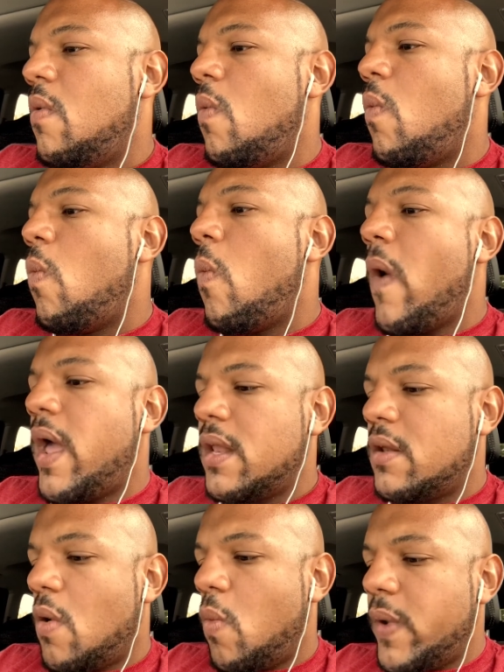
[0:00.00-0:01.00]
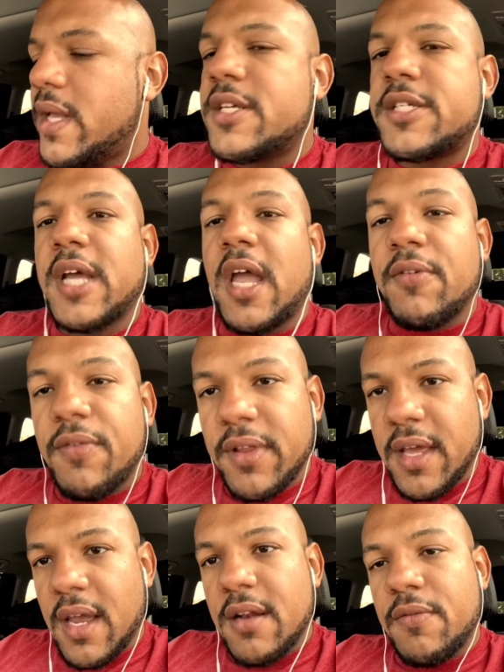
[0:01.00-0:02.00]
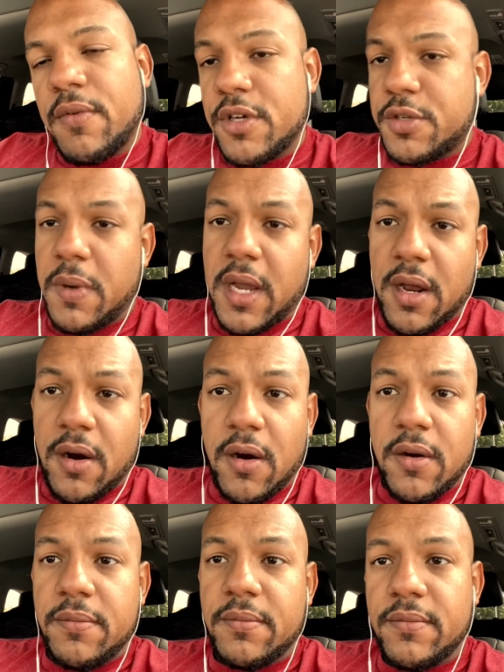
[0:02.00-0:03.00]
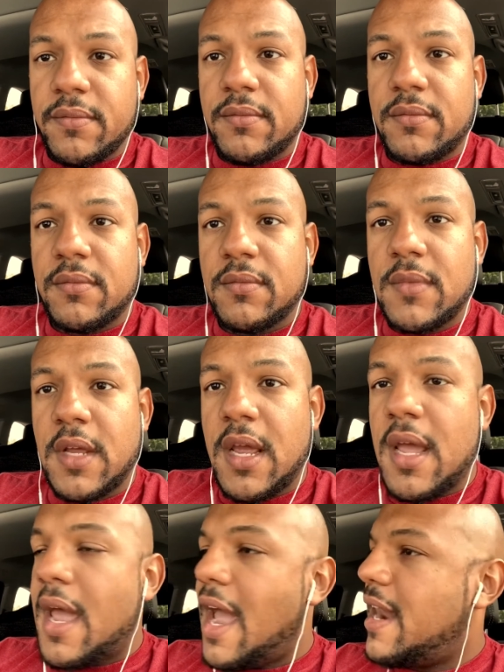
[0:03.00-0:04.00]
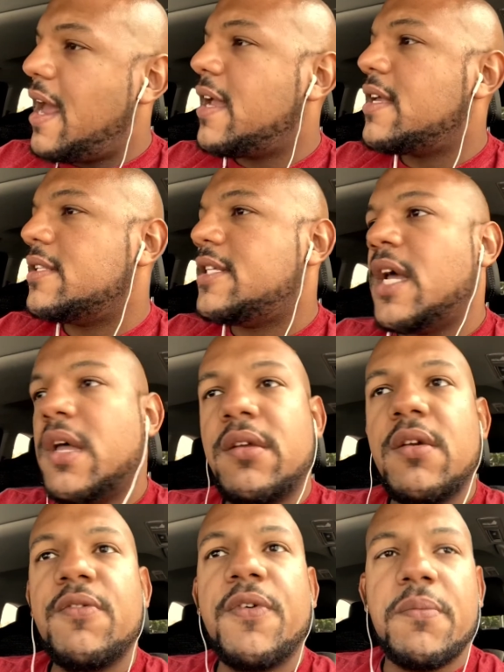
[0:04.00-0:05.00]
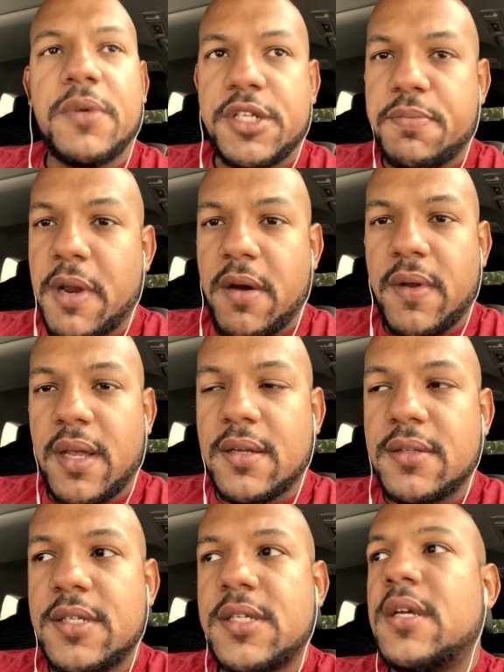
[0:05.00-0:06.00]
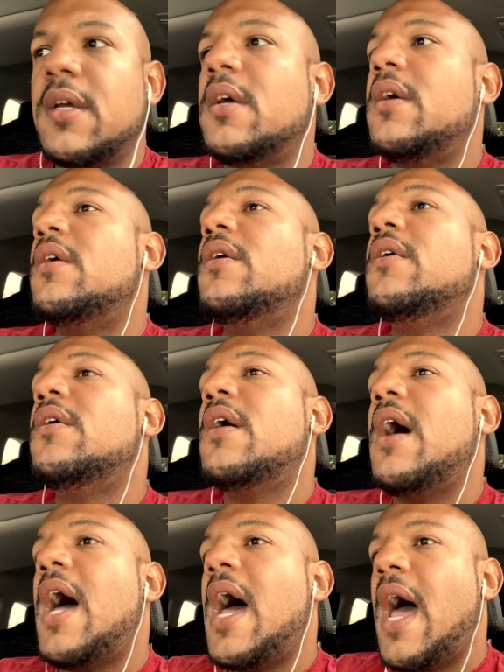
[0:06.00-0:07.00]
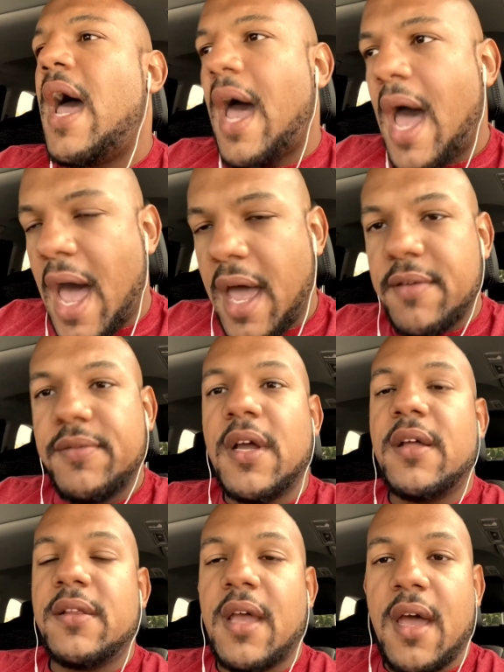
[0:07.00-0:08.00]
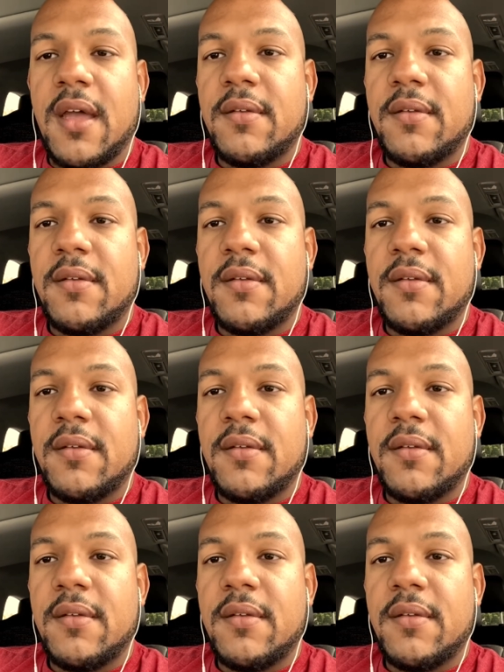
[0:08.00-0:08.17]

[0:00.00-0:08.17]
When we stifle the inner voice, we get hurt. And I can tell you from experience, I've done that.